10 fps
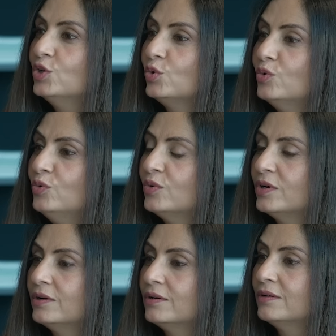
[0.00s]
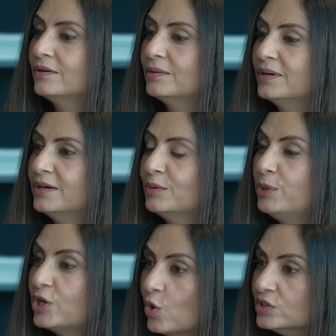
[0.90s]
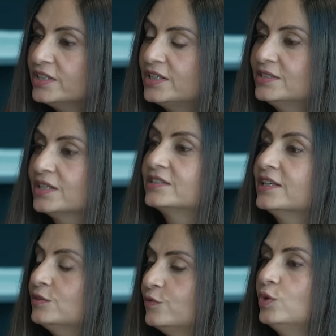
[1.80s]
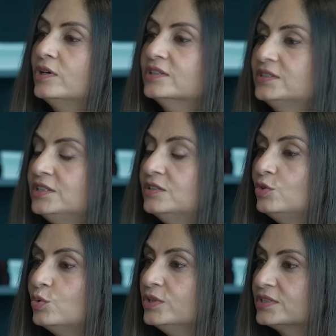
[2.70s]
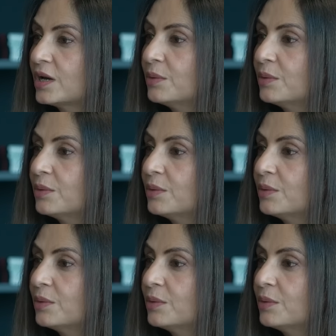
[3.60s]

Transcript: you know, uh, uh, because it is successful, a season two is